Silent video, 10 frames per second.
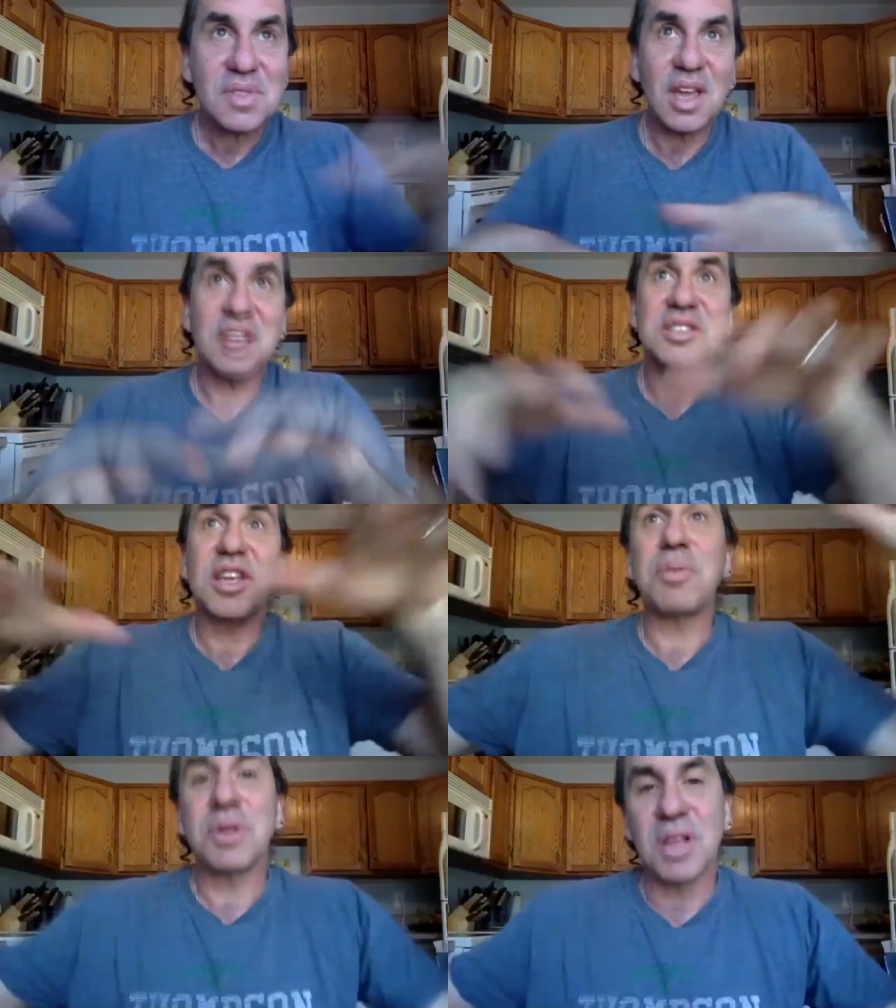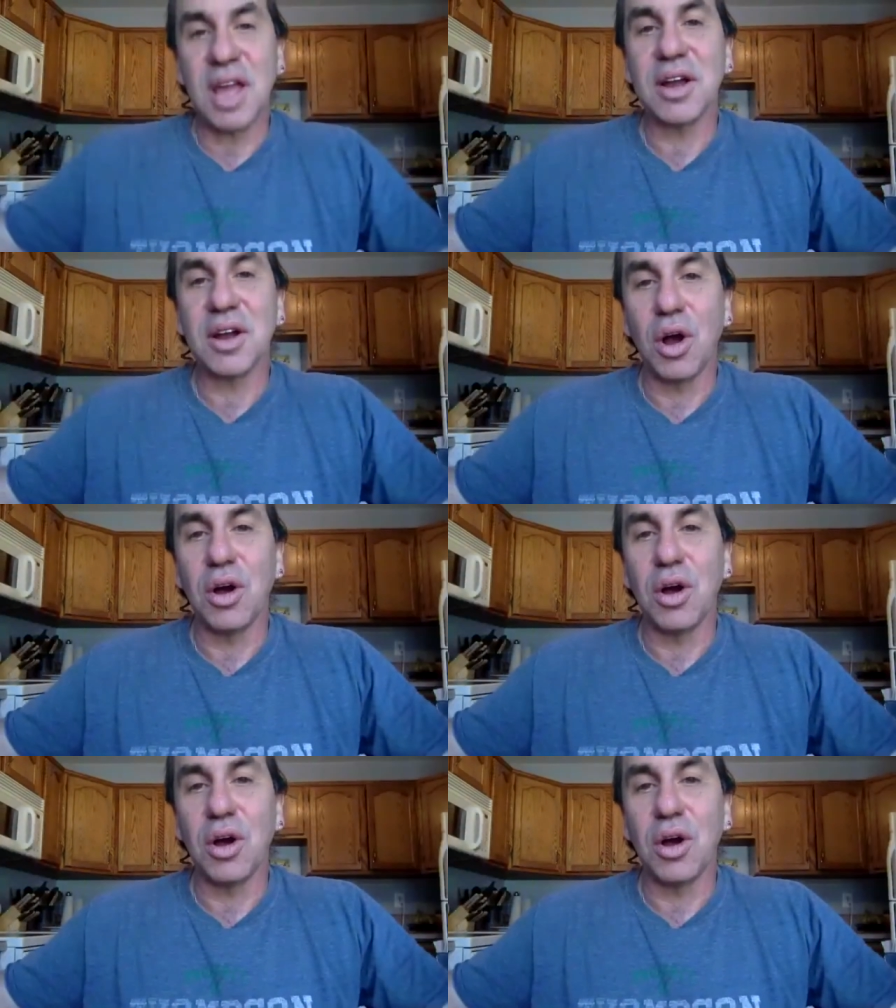separate layer
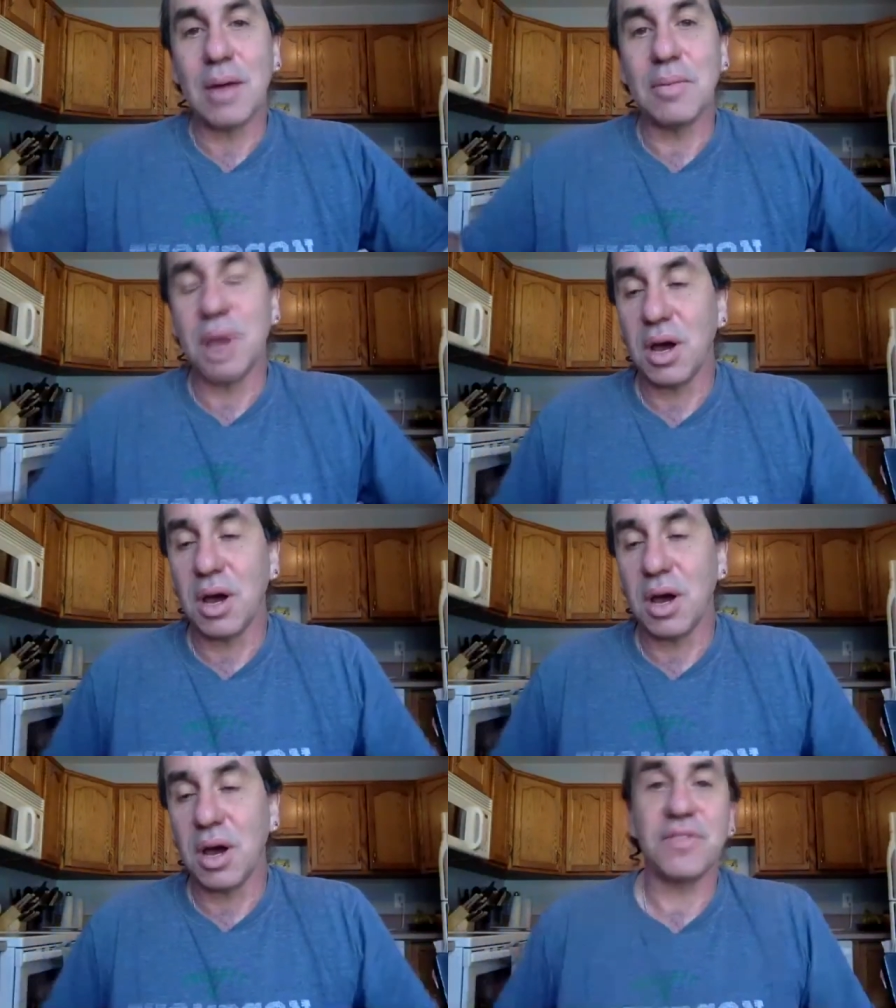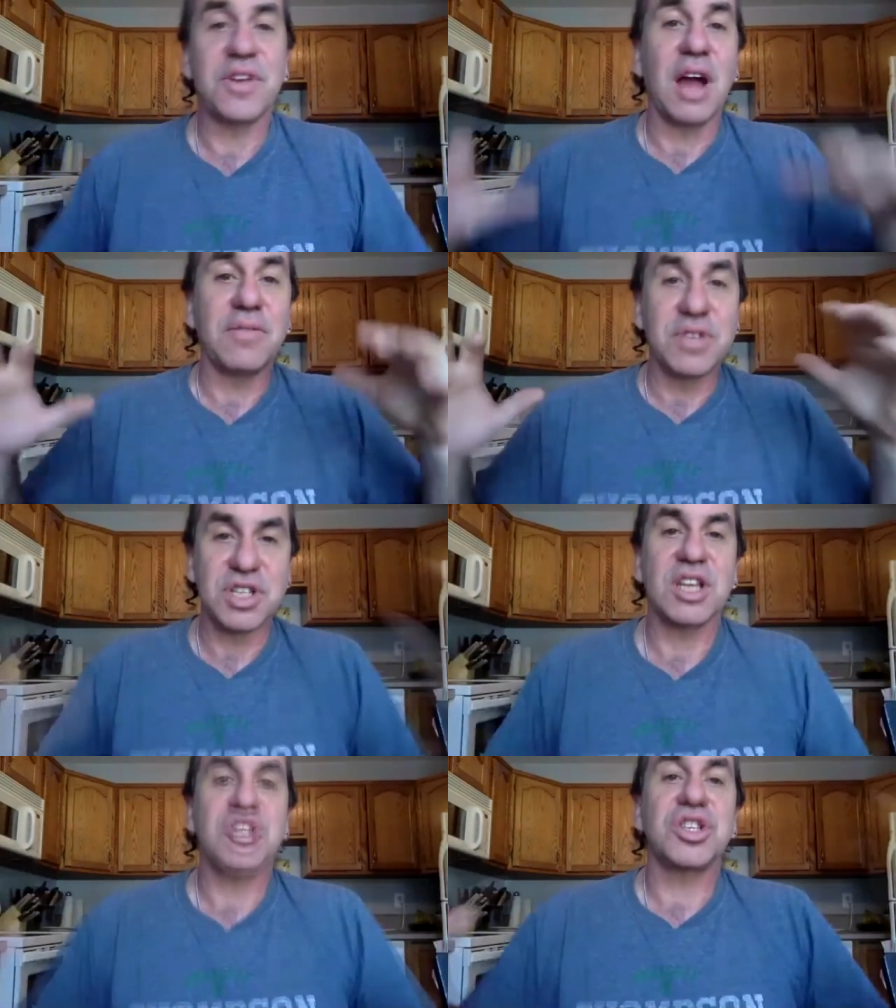on the web of
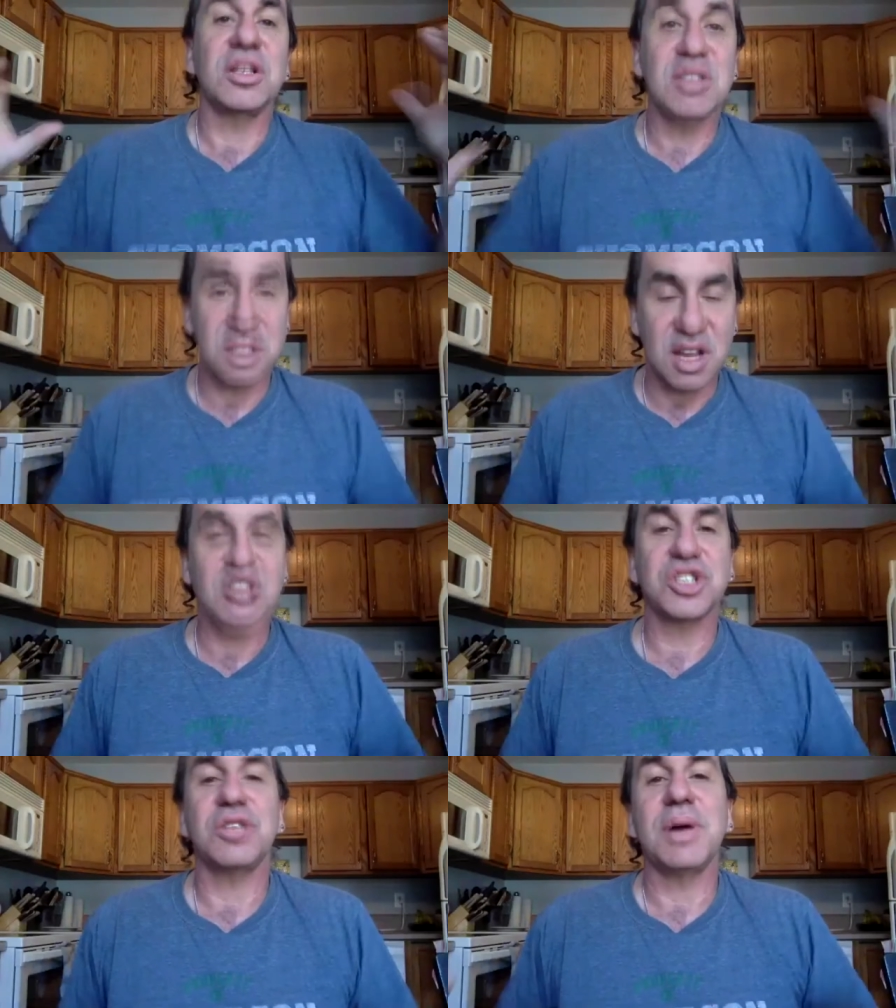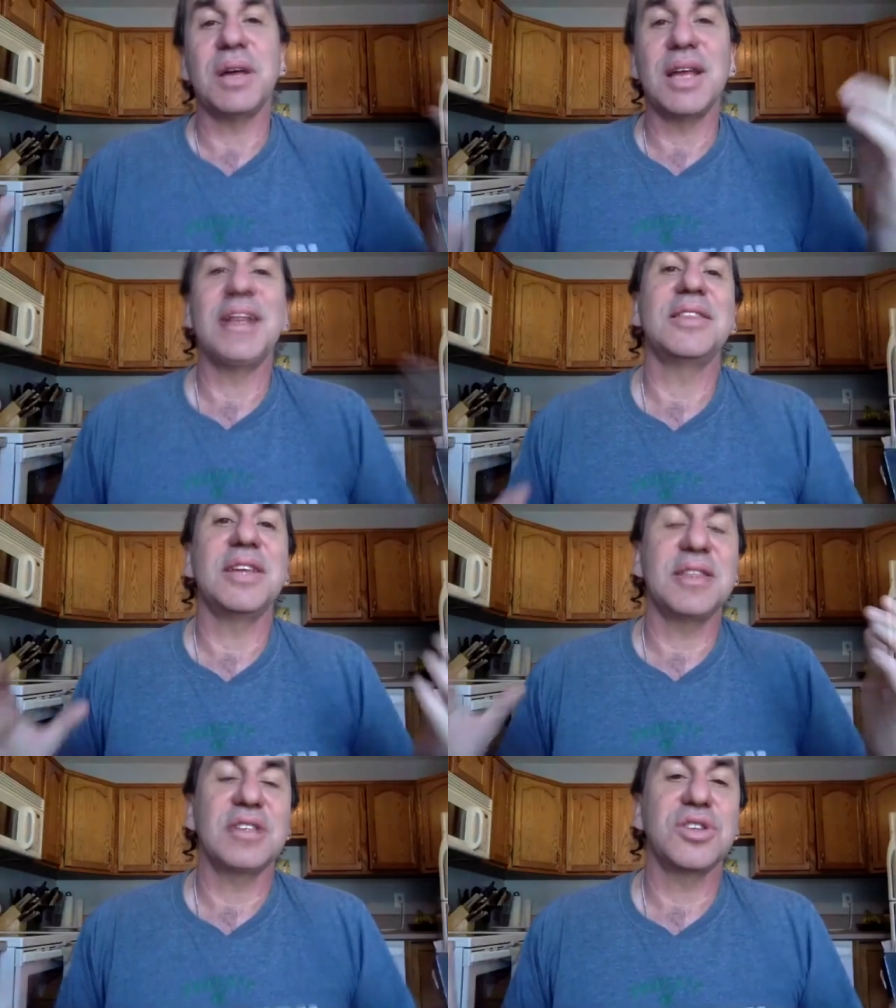conversation and discussion about anything
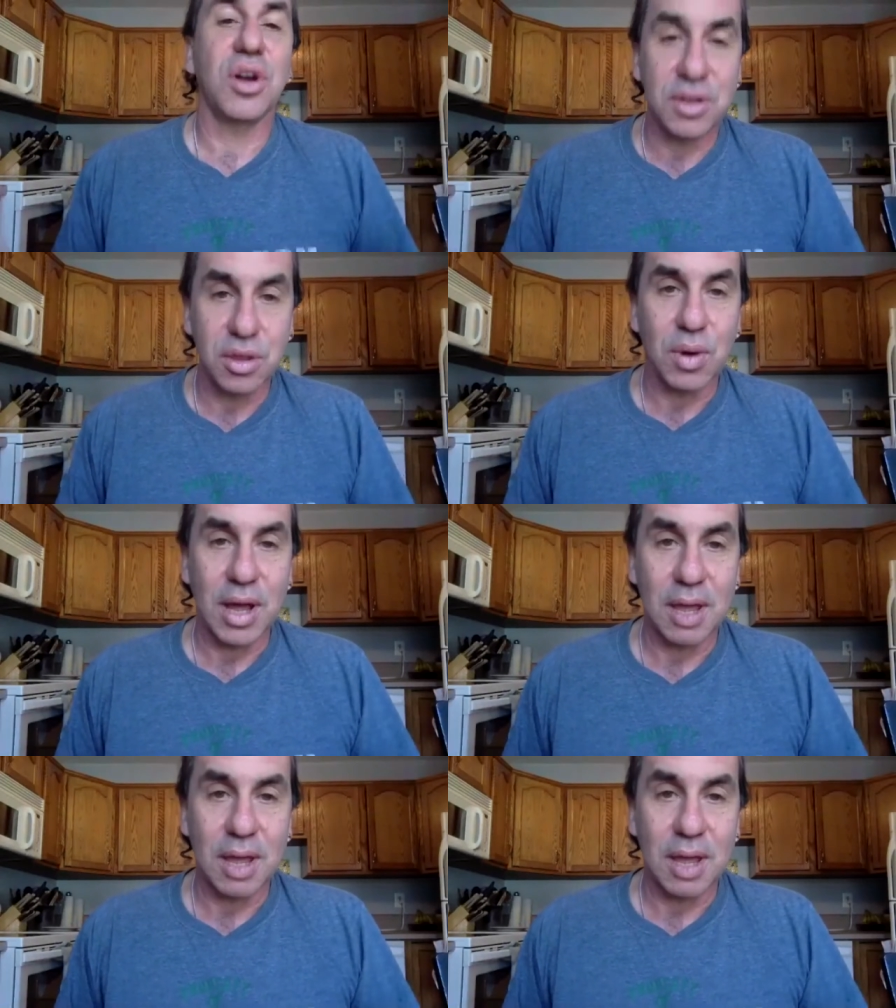that's on the web.